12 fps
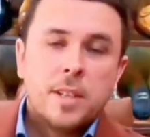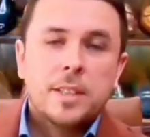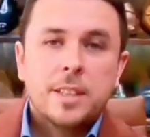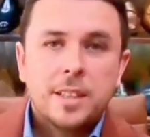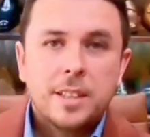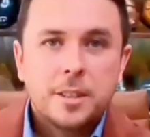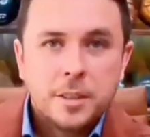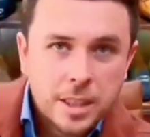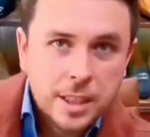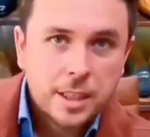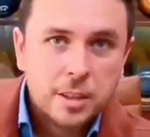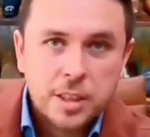Hello,
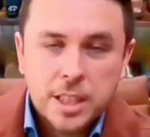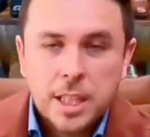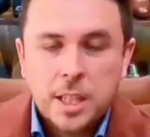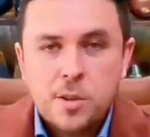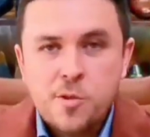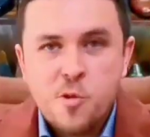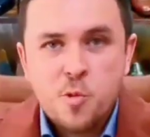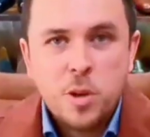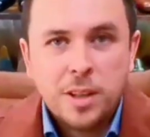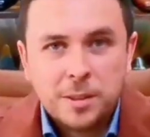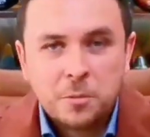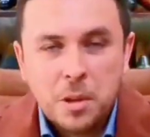hello,
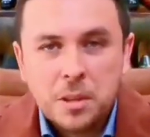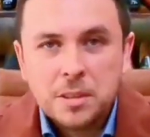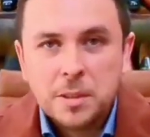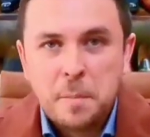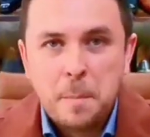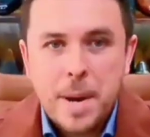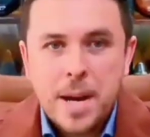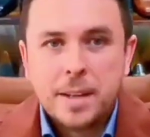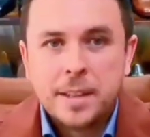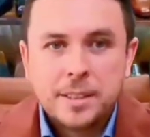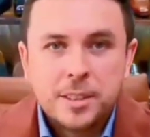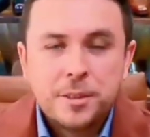hello. Welcome
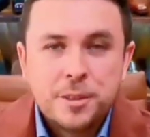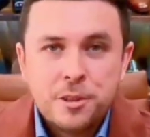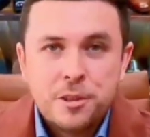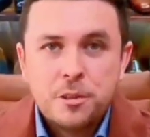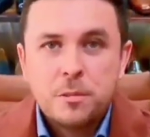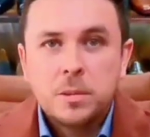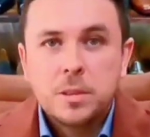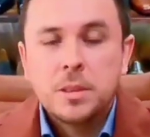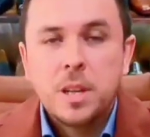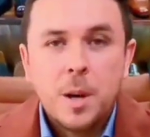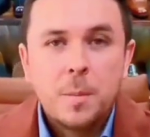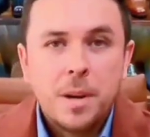back to the Shoe
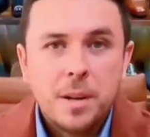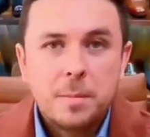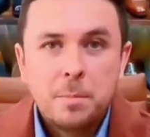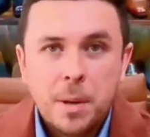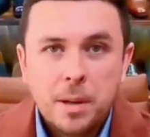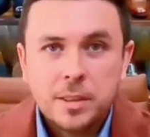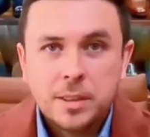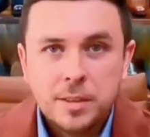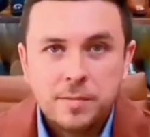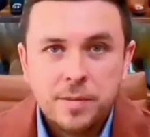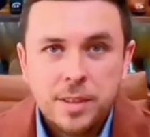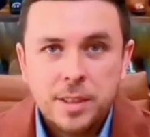Snob
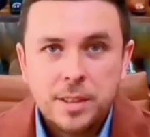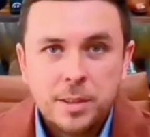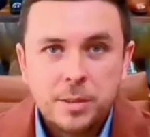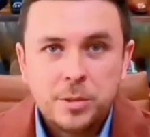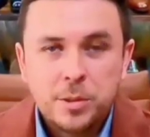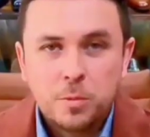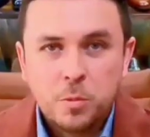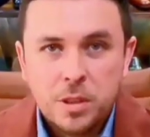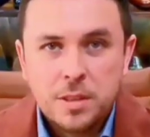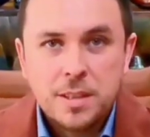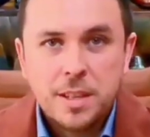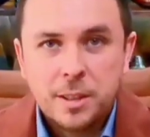unboxing videos,
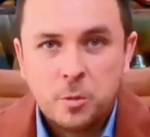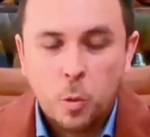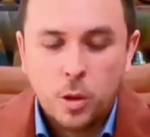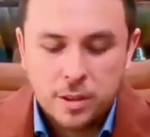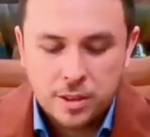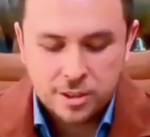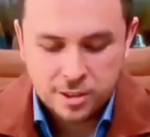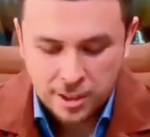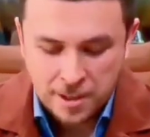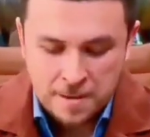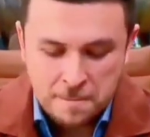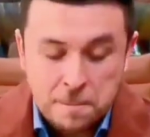one take wonders.
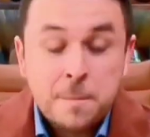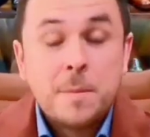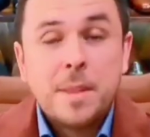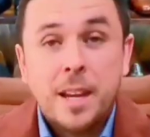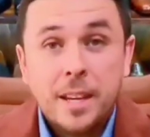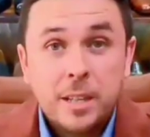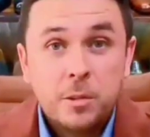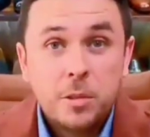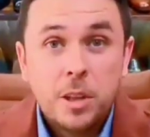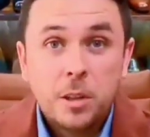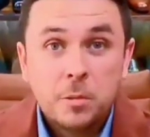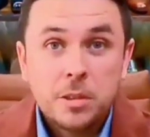Here
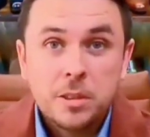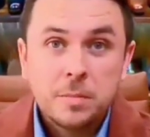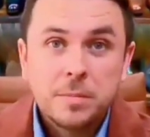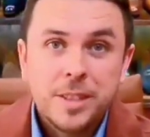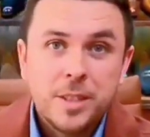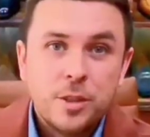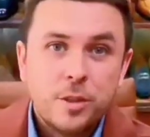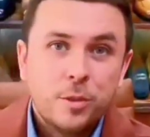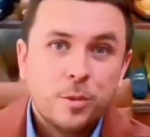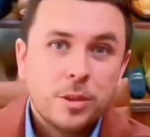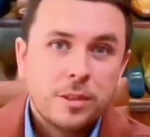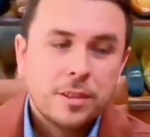we are with something
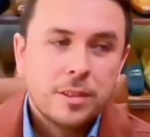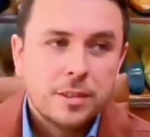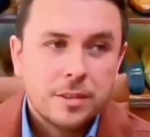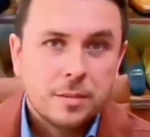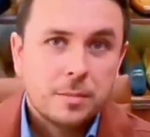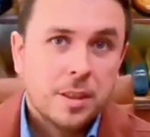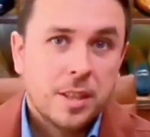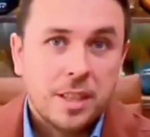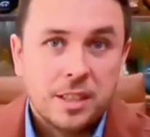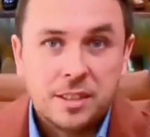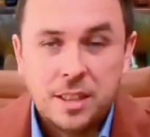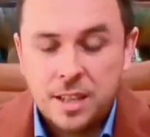new, something
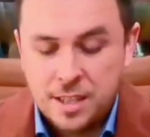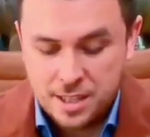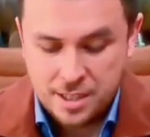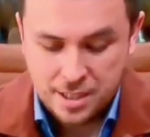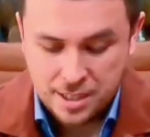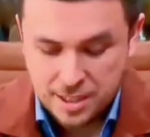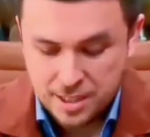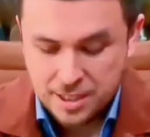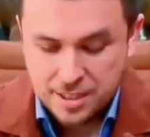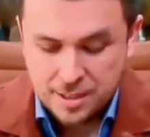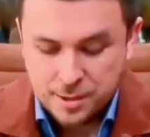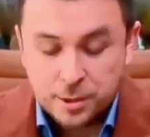exciting,
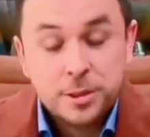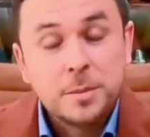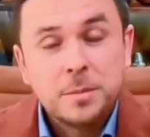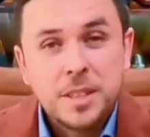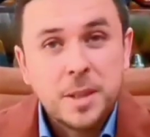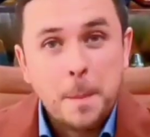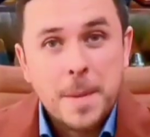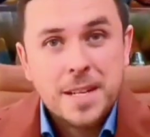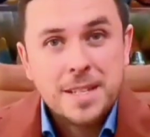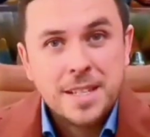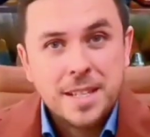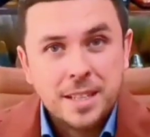something
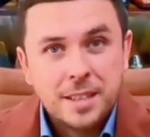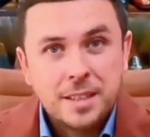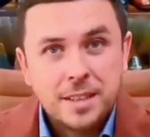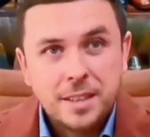amazing.